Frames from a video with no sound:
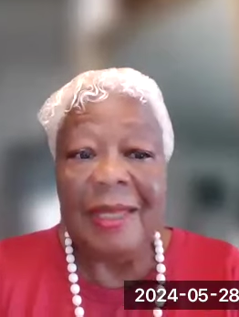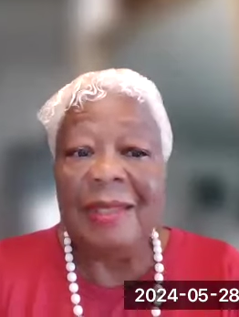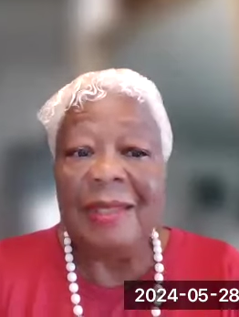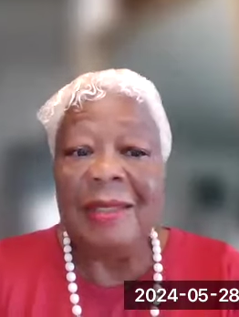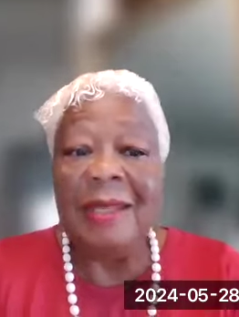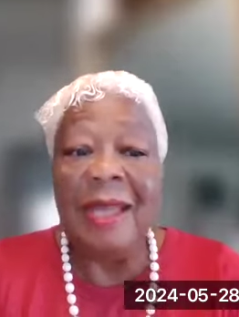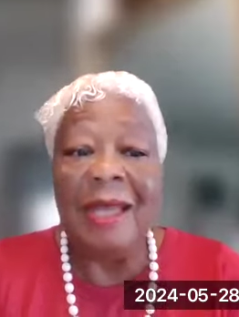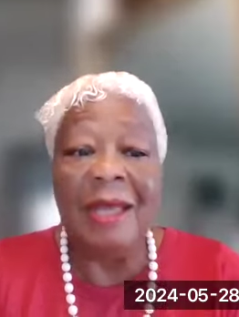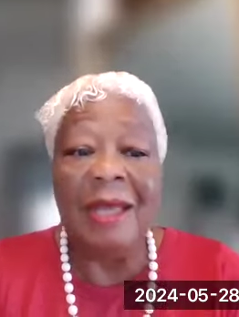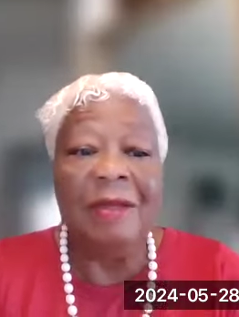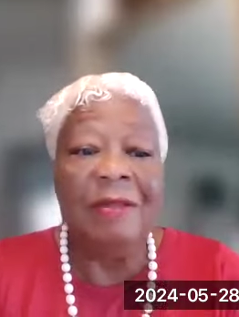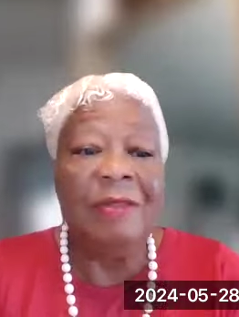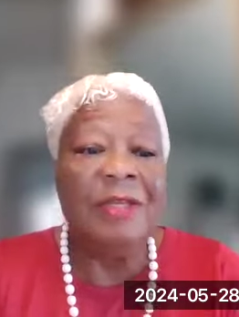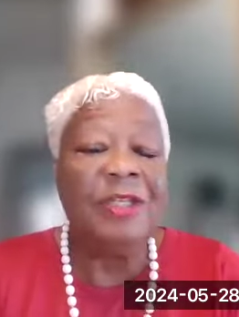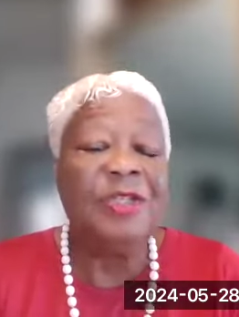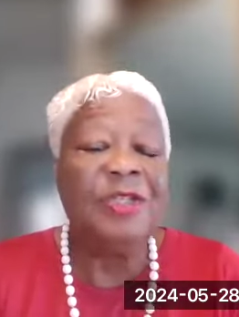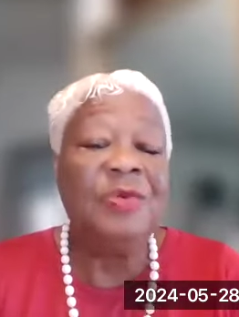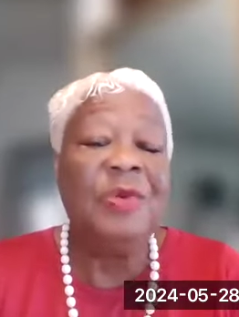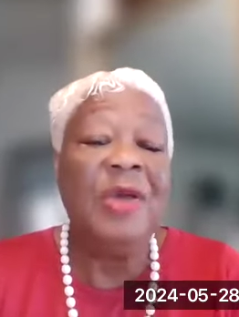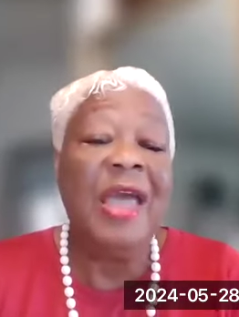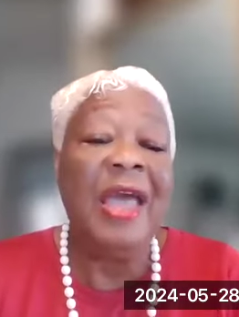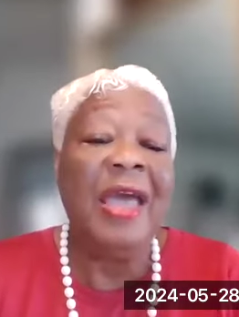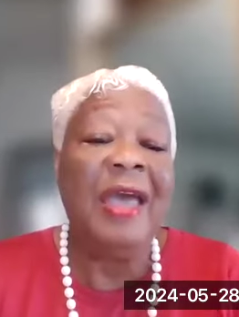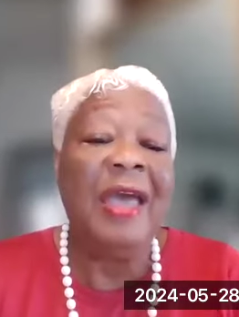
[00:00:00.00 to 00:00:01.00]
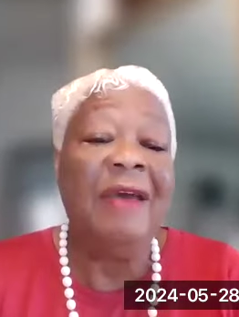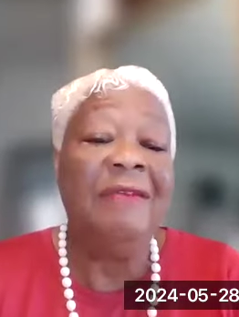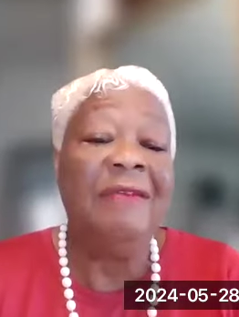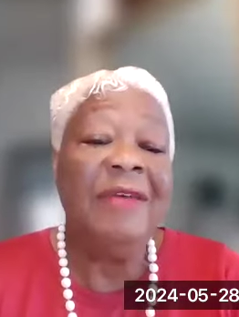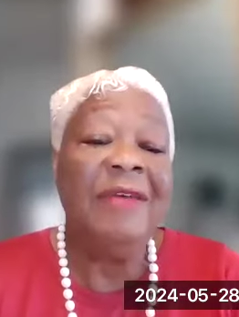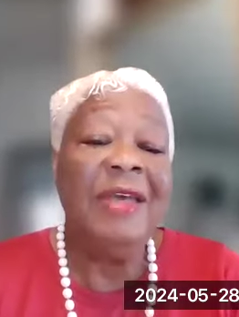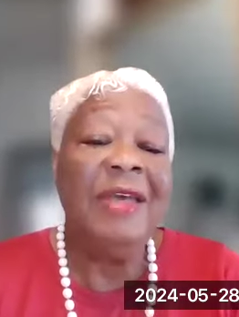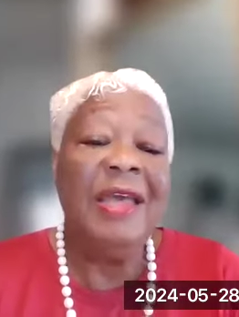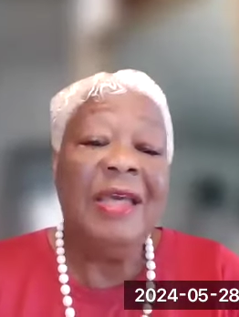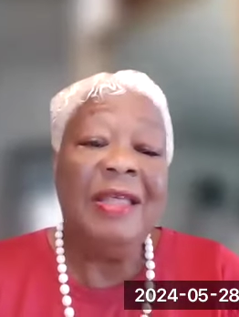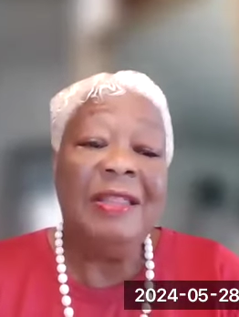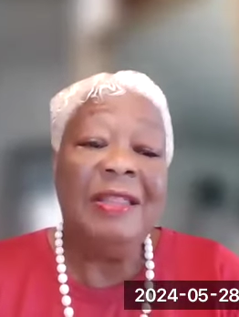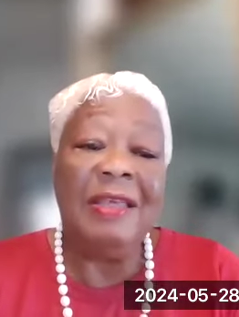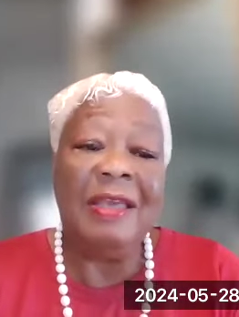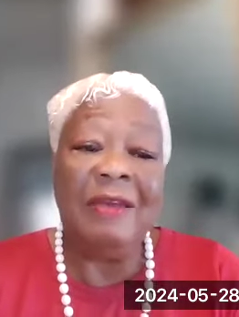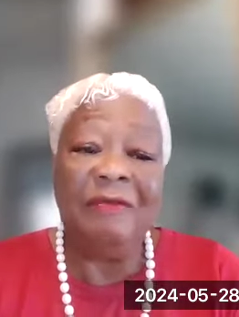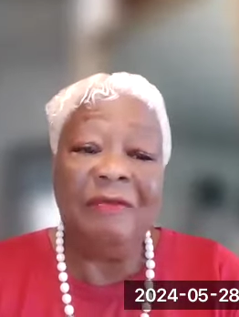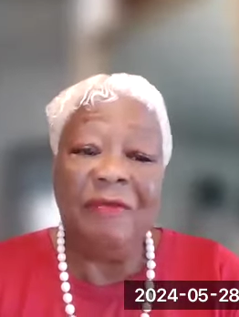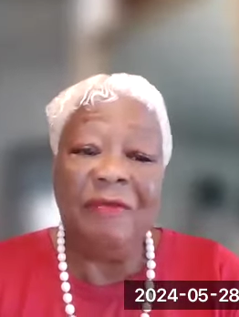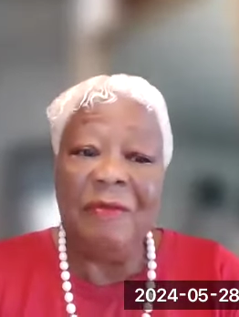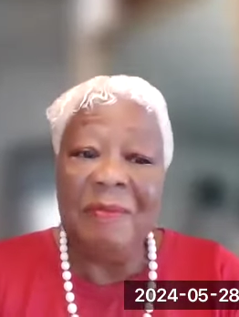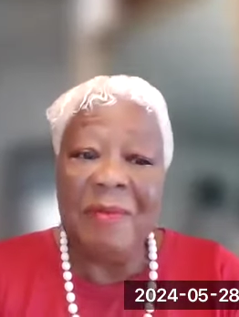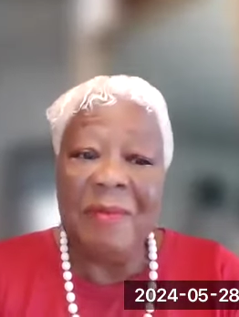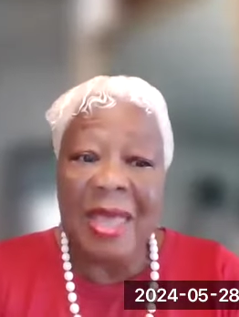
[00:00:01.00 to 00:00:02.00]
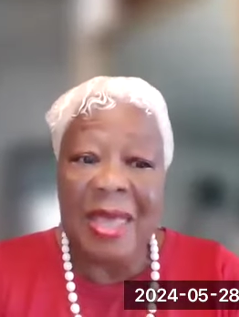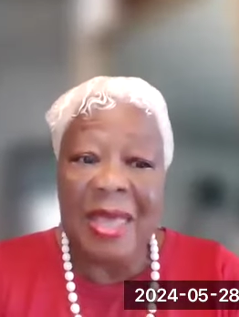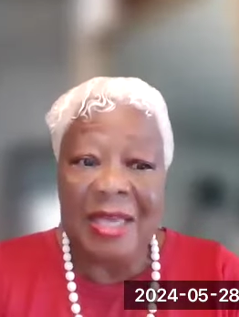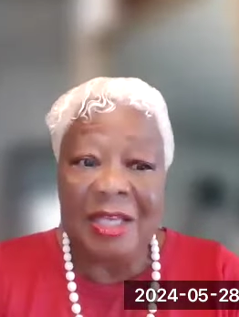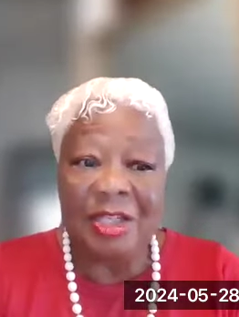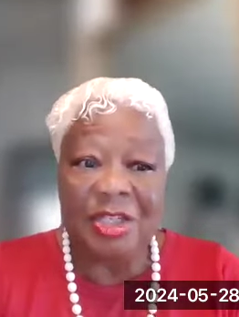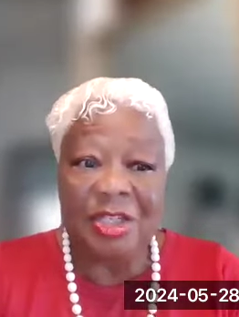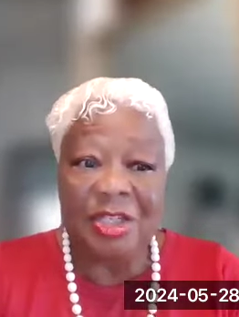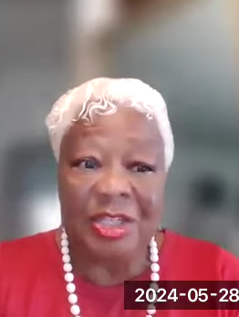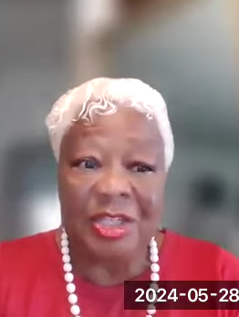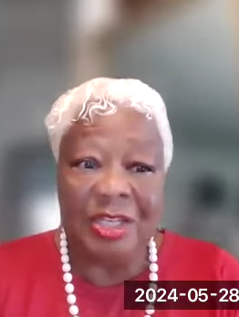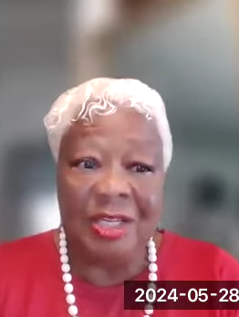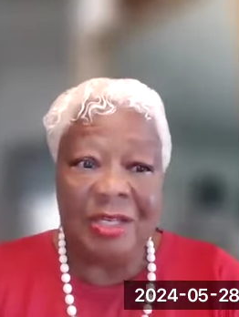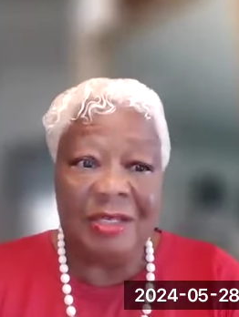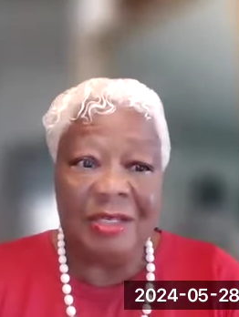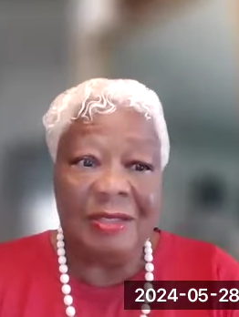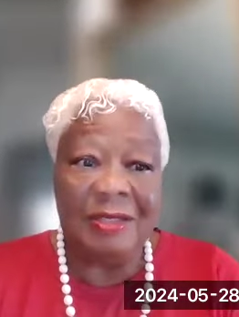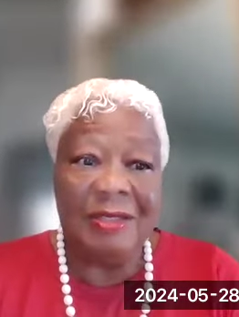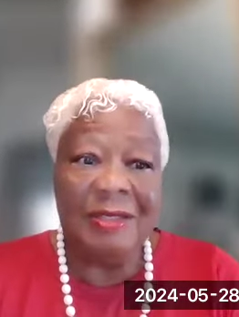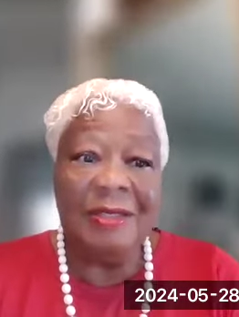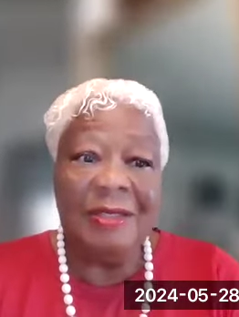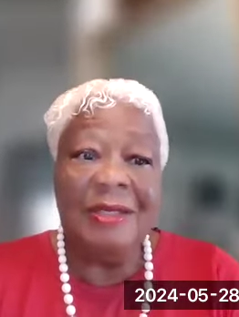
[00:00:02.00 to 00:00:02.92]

Now that you have the information,